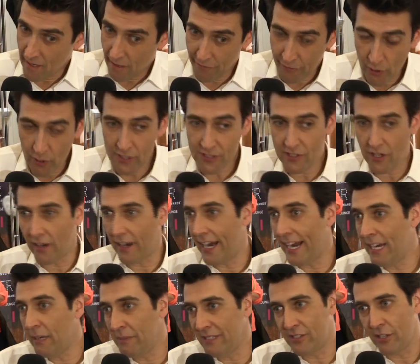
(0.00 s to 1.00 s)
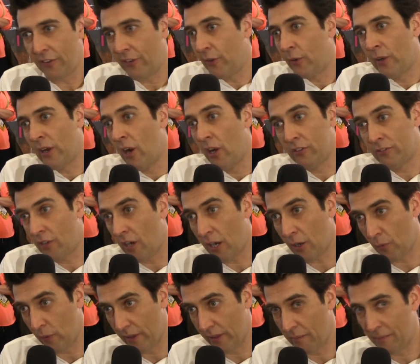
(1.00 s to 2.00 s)
Of course, there are enemies that you cannot
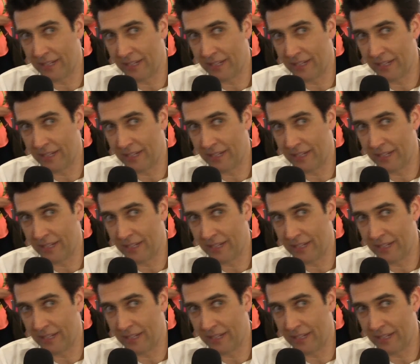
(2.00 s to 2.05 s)
talk with.